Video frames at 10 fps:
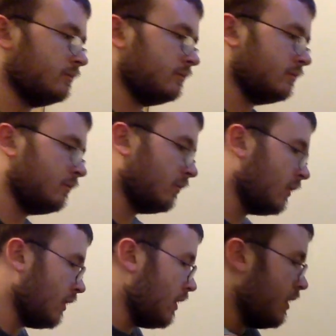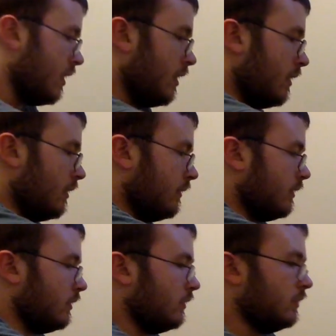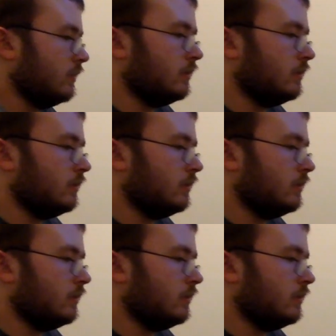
(no one is talking)